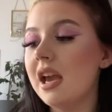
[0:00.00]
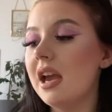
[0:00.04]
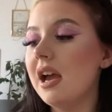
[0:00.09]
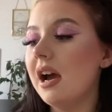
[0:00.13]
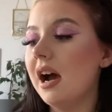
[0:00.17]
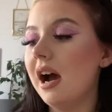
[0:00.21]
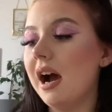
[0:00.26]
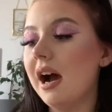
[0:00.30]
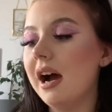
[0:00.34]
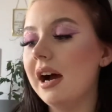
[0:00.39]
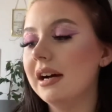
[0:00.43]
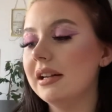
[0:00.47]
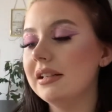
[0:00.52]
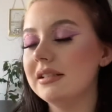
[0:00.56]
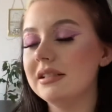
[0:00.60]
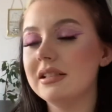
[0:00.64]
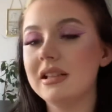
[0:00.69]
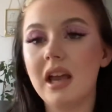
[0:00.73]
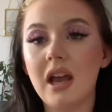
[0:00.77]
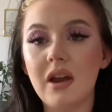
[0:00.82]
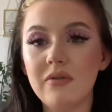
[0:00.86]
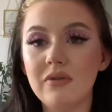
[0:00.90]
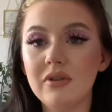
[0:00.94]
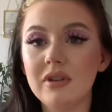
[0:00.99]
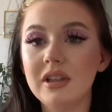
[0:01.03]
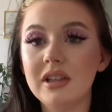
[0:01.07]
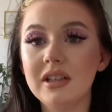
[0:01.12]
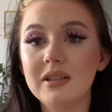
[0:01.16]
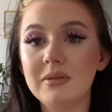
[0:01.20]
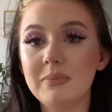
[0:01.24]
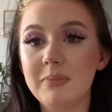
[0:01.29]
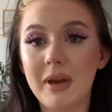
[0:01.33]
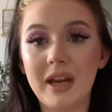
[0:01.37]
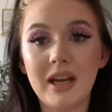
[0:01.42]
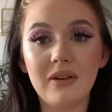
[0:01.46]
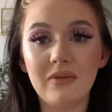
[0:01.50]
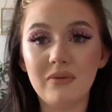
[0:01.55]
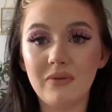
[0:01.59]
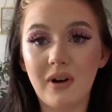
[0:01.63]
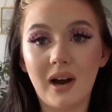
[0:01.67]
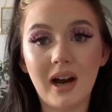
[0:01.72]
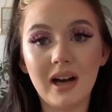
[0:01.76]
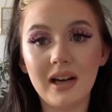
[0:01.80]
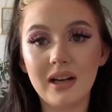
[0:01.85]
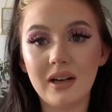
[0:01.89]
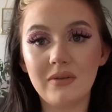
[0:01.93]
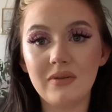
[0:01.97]
And everything's been
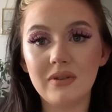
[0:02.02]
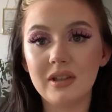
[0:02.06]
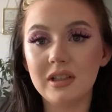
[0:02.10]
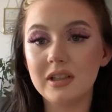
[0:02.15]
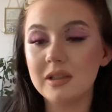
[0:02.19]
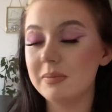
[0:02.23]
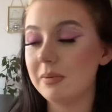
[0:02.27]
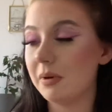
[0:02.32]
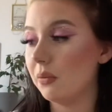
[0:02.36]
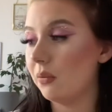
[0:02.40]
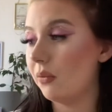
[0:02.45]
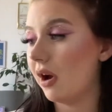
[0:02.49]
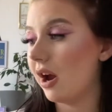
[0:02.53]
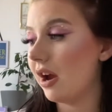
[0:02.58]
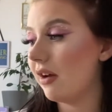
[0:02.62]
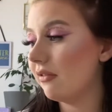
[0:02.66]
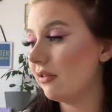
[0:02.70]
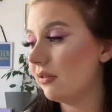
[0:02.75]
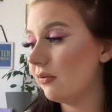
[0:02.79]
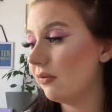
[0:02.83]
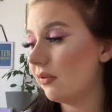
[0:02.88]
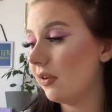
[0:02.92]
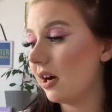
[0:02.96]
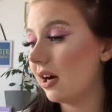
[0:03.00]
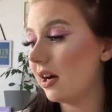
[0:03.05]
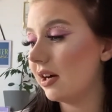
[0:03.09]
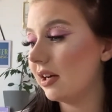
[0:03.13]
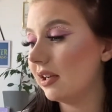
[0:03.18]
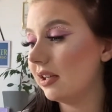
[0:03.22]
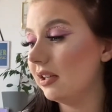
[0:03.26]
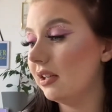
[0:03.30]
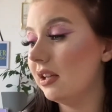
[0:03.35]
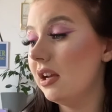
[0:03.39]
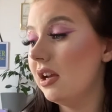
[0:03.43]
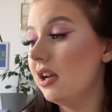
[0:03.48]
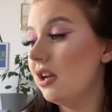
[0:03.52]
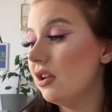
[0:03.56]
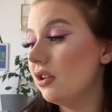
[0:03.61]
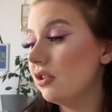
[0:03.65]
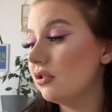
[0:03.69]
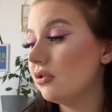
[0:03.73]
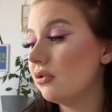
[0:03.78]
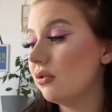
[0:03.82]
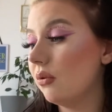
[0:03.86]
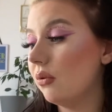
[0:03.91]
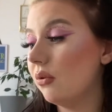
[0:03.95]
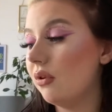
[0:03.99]
fine, everything's been wearing fine,
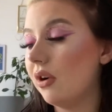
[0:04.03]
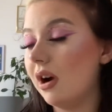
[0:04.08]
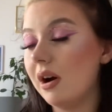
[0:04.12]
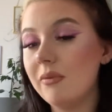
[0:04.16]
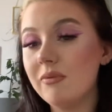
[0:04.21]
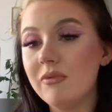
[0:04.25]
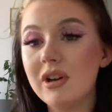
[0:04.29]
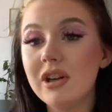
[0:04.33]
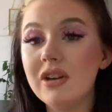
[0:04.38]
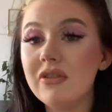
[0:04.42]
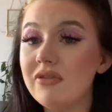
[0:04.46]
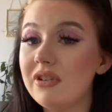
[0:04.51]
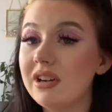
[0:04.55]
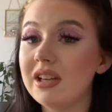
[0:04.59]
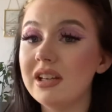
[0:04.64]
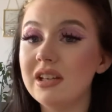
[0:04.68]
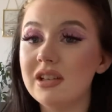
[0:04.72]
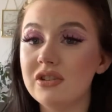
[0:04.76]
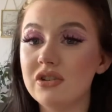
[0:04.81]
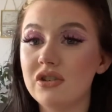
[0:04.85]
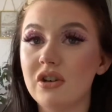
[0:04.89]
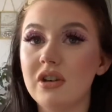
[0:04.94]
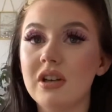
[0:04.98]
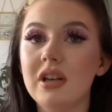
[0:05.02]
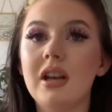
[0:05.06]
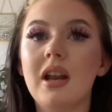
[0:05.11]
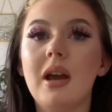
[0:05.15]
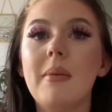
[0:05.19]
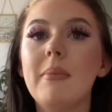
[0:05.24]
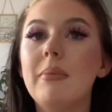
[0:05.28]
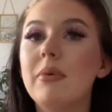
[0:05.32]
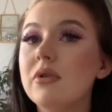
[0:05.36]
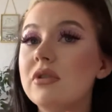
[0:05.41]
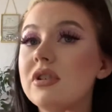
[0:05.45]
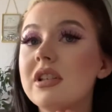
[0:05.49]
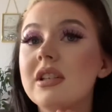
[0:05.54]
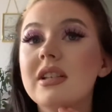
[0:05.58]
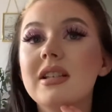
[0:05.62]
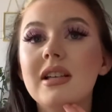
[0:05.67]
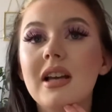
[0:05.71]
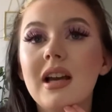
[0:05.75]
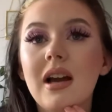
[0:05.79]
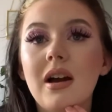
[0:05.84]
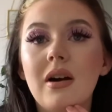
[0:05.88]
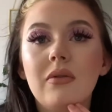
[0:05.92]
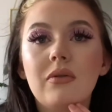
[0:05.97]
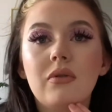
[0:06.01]
so I'm really enjoying it. But today
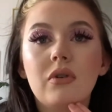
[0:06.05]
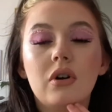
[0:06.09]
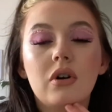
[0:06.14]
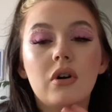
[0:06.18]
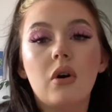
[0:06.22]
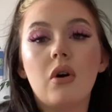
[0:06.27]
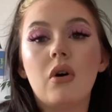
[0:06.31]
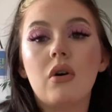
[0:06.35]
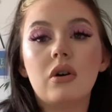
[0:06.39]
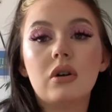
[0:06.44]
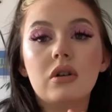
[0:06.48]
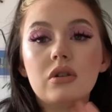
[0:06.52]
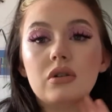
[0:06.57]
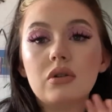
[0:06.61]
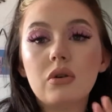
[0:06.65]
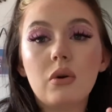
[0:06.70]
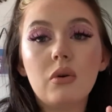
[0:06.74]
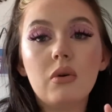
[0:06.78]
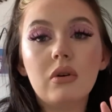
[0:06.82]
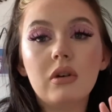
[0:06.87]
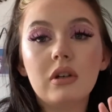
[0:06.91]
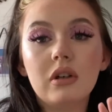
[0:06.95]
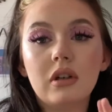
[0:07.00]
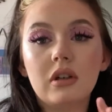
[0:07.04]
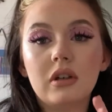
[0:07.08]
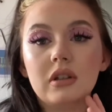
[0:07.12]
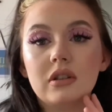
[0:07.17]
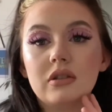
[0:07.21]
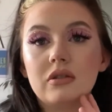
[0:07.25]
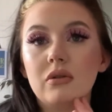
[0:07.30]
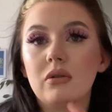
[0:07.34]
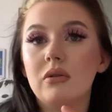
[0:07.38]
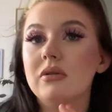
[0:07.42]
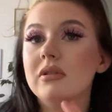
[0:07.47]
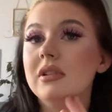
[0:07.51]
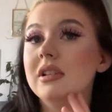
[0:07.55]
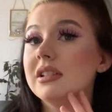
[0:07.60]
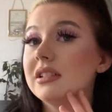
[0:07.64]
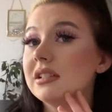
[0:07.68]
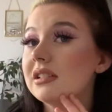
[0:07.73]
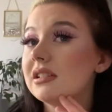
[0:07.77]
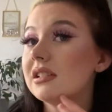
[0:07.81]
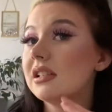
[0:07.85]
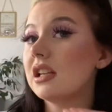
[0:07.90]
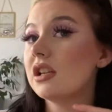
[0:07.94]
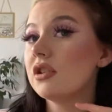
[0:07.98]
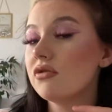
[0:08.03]
I've got it on totally on its own. This is
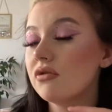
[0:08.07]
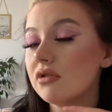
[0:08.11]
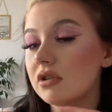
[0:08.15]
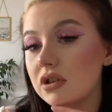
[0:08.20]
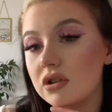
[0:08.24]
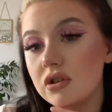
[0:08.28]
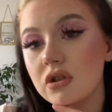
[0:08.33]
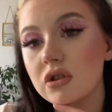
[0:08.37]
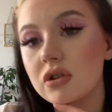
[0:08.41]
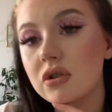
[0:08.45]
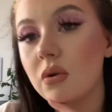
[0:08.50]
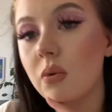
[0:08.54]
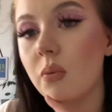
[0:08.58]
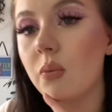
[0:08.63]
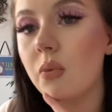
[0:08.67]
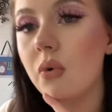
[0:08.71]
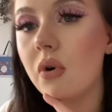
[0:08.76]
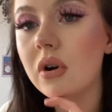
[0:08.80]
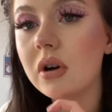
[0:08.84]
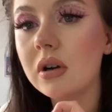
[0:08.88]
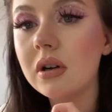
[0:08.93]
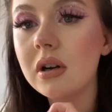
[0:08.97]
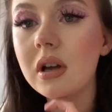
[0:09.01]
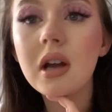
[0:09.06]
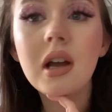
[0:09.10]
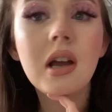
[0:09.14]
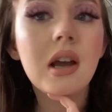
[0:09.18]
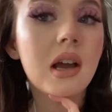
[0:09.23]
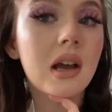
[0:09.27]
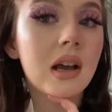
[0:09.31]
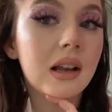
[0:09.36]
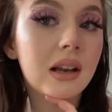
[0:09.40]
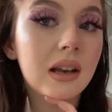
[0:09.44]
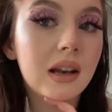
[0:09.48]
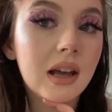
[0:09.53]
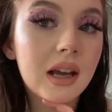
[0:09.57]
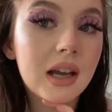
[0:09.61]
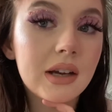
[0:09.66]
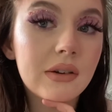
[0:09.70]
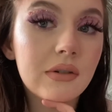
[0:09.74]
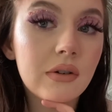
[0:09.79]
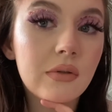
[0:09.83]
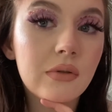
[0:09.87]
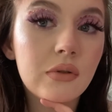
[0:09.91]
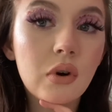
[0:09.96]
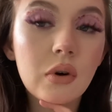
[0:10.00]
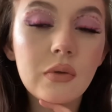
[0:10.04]
literally just one layer
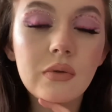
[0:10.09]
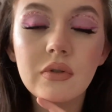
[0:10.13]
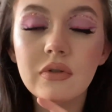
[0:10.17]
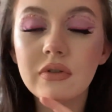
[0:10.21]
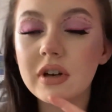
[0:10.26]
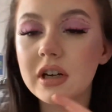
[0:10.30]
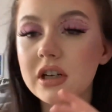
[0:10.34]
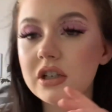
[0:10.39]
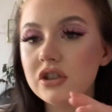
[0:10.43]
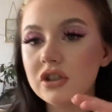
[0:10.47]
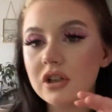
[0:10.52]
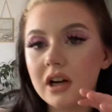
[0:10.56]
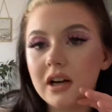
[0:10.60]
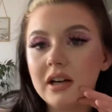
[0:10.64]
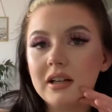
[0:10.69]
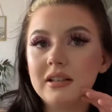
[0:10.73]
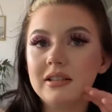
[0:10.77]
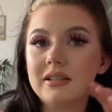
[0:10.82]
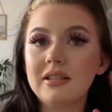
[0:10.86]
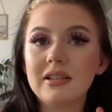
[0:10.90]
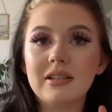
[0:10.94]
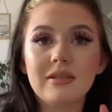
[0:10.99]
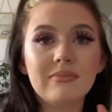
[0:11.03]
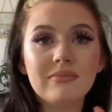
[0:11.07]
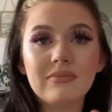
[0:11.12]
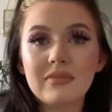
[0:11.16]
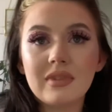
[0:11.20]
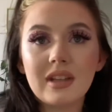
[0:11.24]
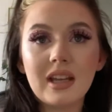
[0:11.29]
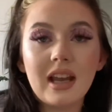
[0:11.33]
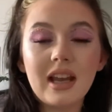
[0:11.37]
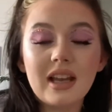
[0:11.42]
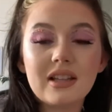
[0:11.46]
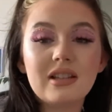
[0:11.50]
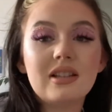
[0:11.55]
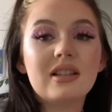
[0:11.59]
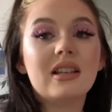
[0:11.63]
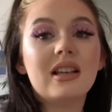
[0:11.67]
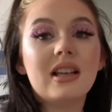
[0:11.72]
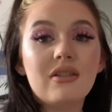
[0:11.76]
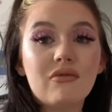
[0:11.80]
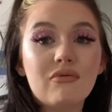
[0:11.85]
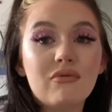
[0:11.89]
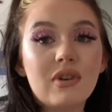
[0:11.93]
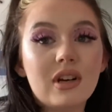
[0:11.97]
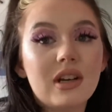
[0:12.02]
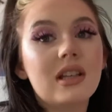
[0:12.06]
of coverage and it
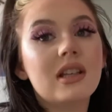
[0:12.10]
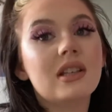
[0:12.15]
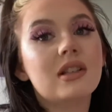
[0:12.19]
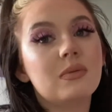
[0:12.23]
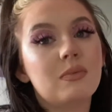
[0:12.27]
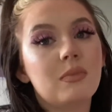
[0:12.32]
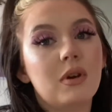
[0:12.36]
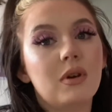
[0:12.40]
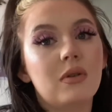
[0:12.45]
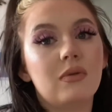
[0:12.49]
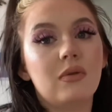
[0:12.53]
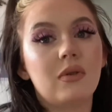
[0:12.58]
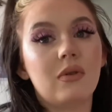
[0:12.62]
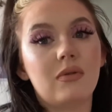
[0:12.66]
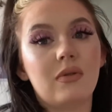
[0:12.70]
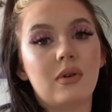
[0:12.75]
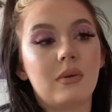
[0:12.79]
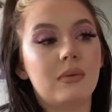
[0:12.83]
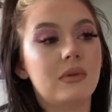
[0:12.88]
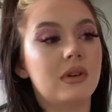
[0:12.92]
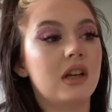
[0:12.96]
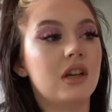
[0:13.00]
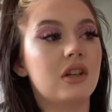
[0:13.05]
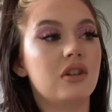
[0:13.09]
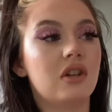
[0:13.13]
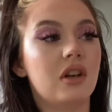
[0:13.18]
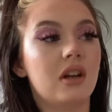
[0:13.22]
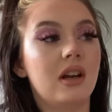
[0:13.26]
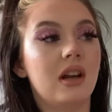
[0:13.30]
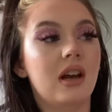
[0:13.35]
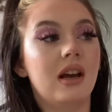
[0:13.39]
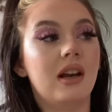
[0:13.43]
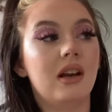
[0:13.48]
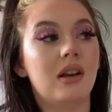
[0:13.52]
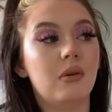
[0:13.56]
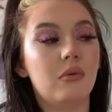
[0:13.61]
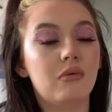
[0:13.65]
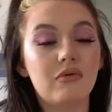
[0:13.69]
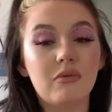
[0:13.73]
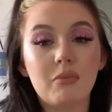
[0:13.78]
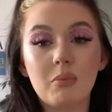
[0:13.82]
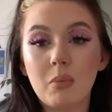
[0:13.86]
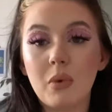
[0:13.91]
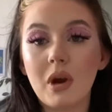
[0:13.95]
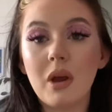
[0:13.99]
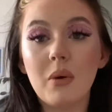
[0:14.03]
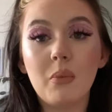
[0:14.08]
really is a beautiful foundation and
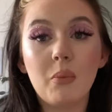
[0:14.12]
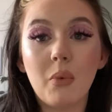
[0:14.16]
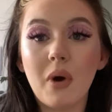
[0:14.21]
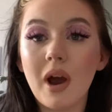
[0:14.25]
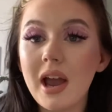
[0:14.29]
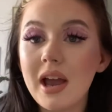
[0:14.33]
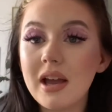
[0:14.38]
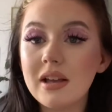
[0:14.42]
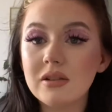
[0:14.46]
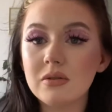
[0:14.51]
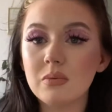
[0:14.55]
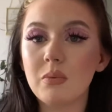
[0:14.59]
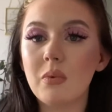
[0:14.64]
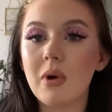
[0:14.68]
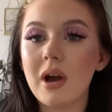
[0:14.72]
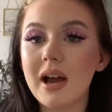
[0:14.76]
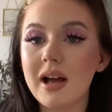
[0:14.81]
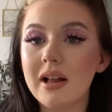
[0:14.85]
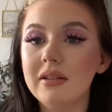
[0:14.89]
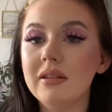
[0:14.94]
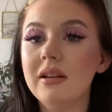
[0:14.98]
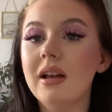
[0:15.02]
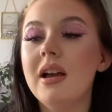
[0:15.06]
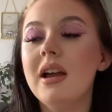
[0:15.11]
it wears well.